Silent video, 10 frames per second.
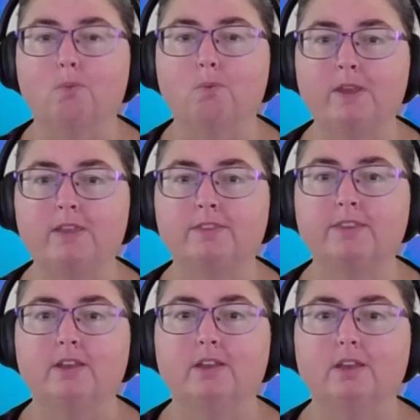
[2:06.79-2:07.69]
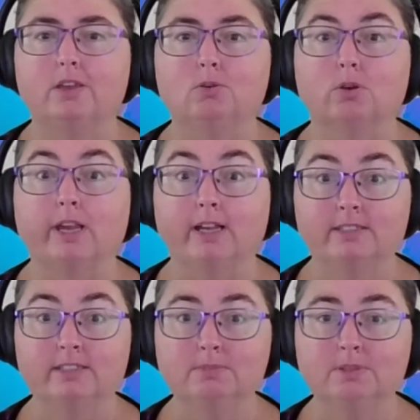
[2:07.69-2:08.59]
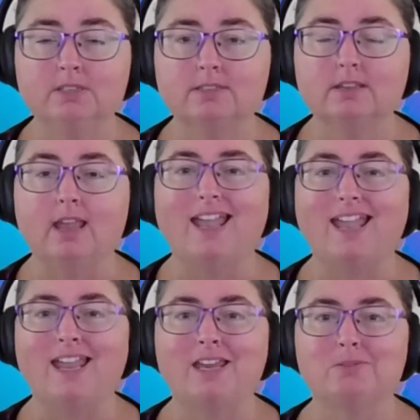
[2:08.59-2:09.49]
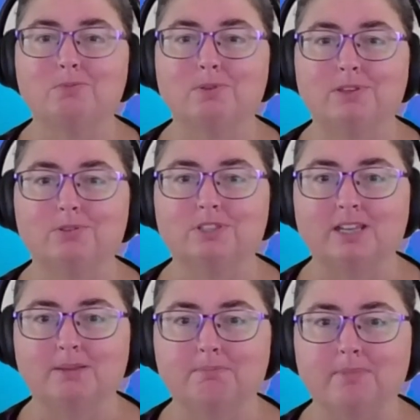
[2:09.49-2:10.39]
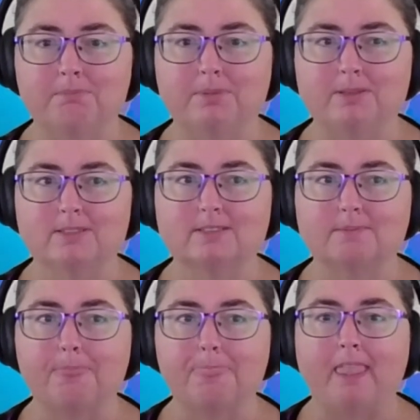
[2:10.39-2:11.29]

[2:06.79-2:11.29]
with your customers and with your team members.